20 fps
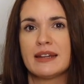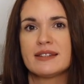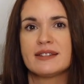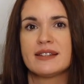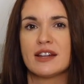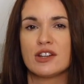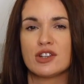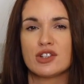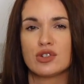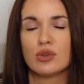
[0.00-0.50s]

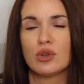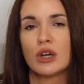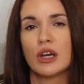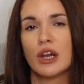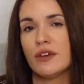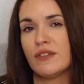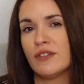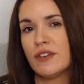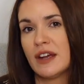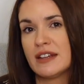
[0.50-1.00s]
essential
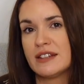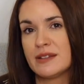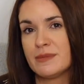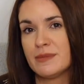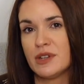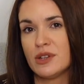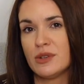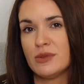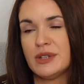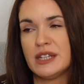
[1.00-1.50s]
clothing item
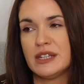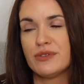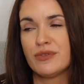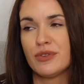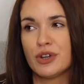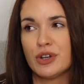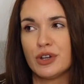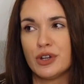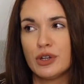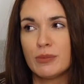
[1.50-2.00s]
that you need for
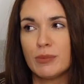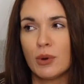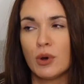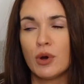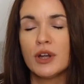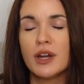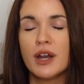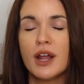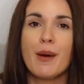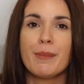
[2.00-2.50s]
a
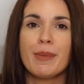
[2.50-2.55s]
newborn.